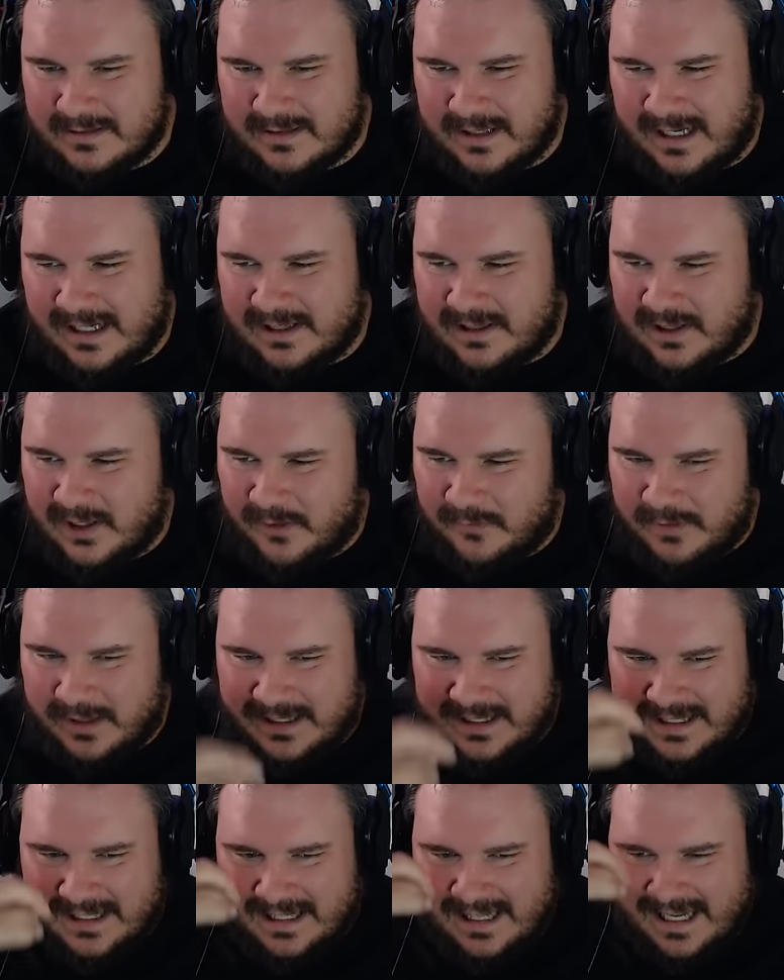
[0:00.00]
I love the
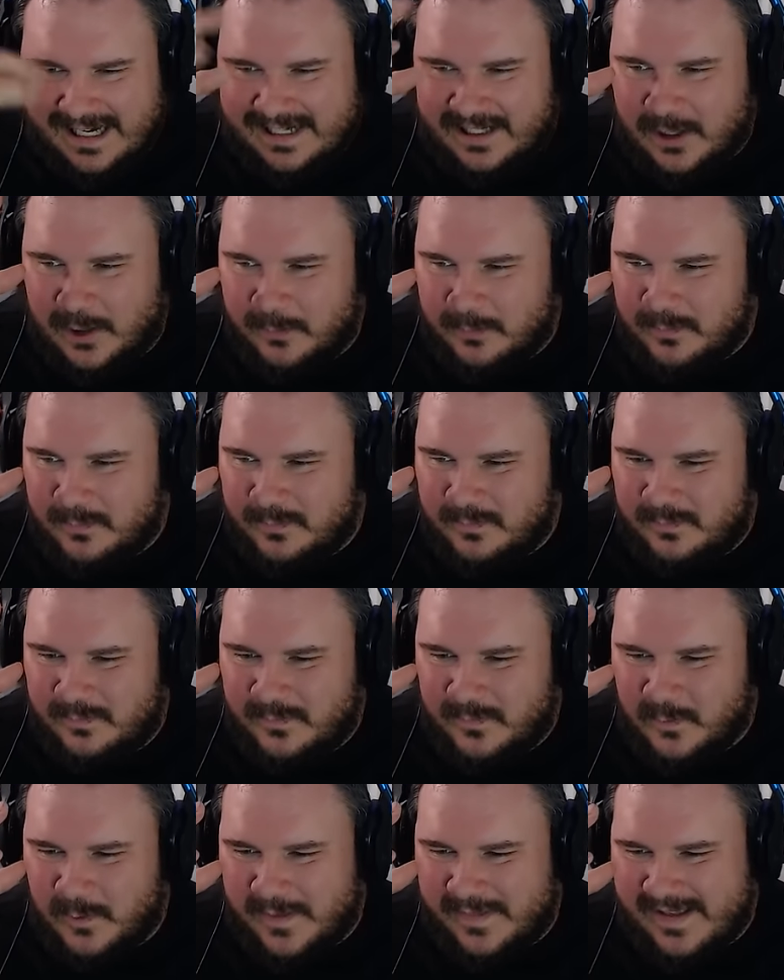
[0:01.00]
light up
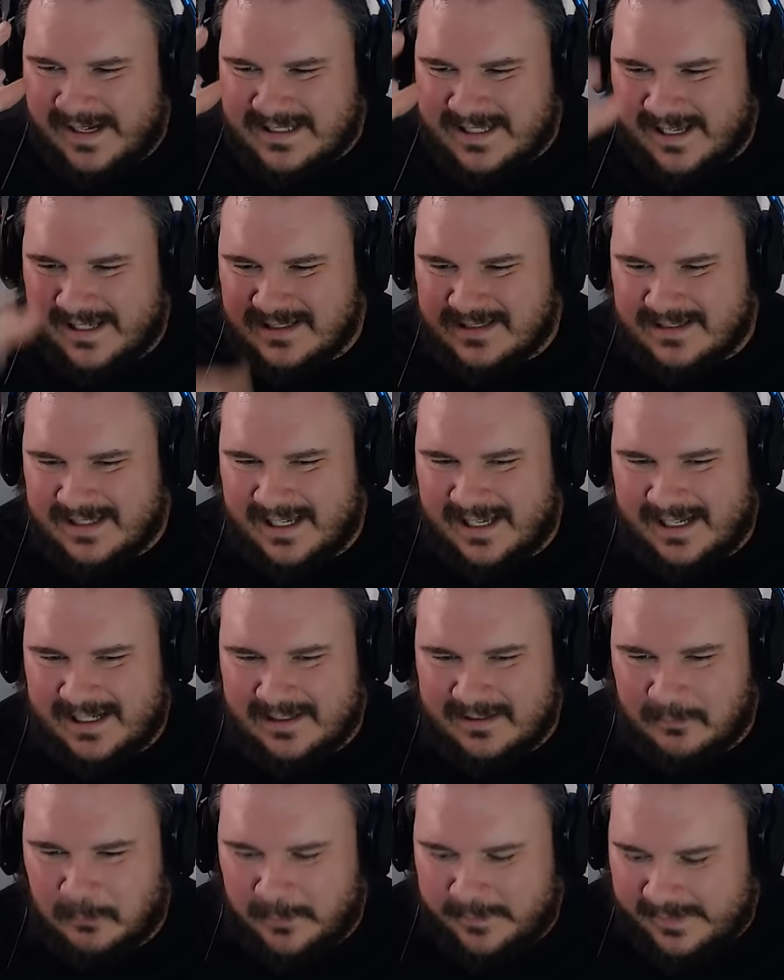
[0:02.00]
when they taste that,
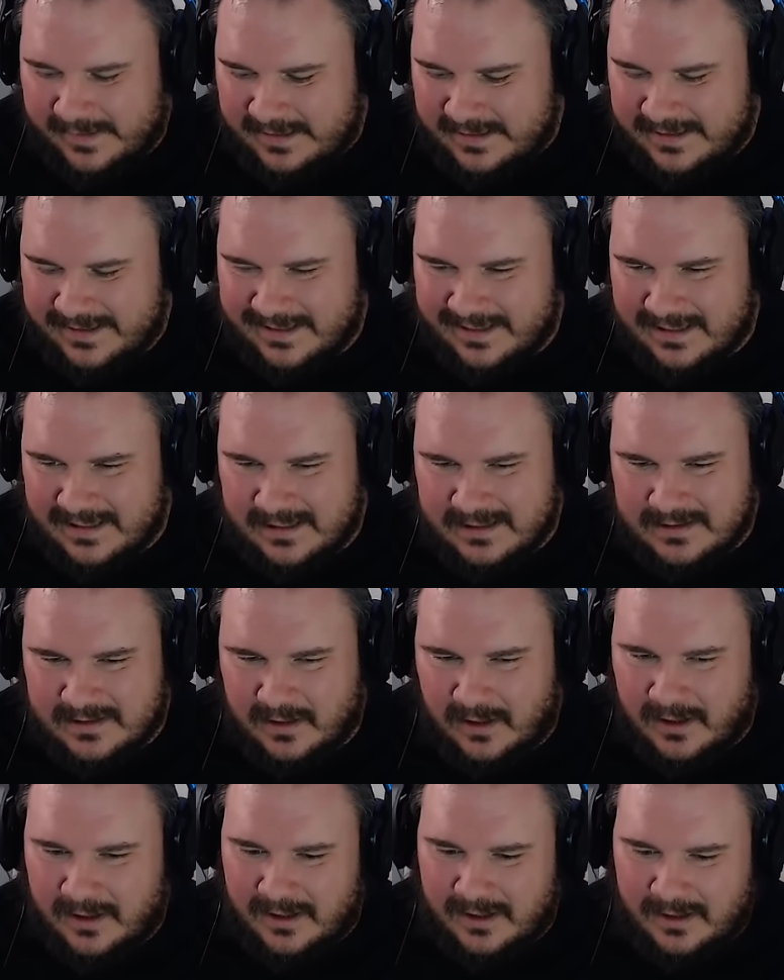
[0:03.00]
when they eat it.
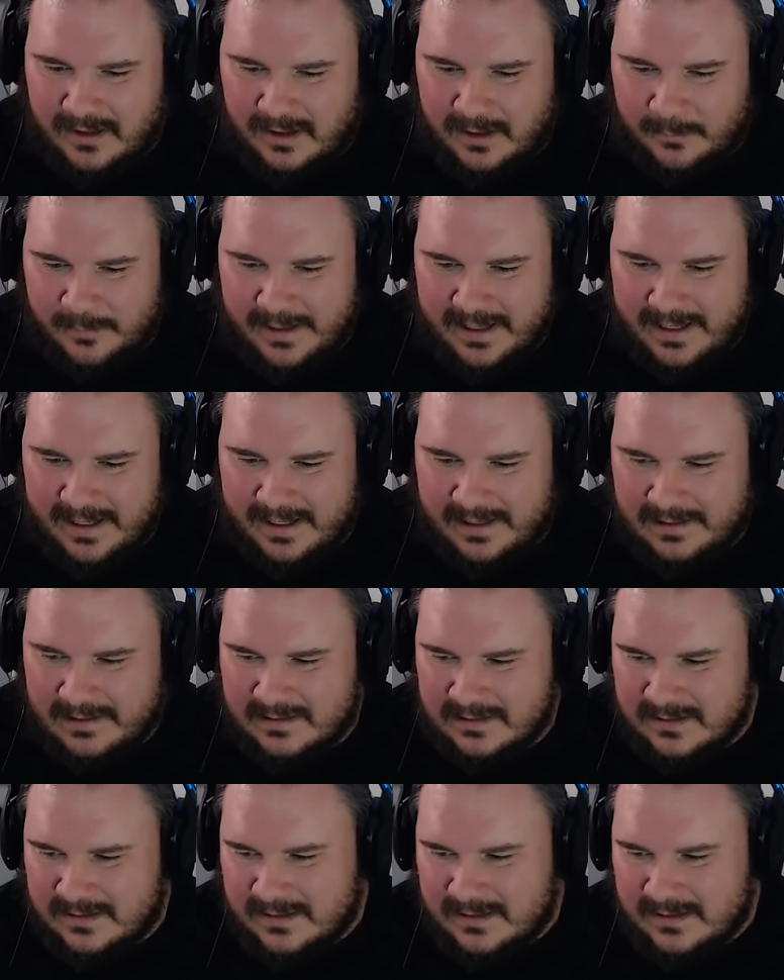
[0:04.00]
Oh man.